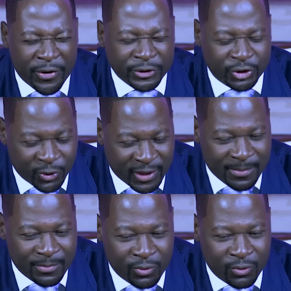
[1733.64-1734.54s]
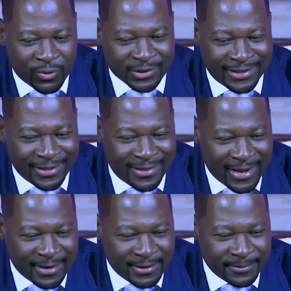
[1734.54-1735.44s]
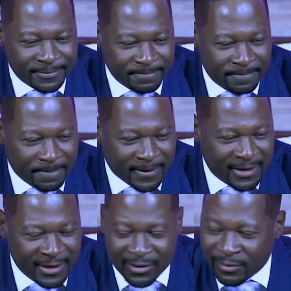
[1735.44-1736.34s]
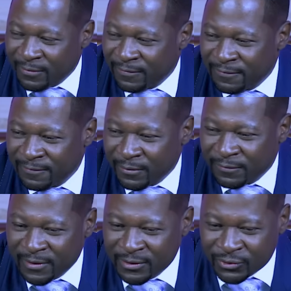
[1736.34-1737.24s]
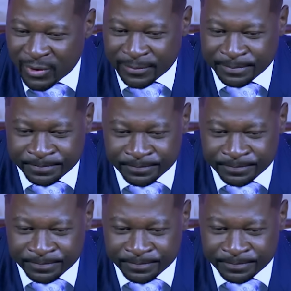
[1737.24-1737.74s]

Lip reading: Joram, who was the then king of Israel,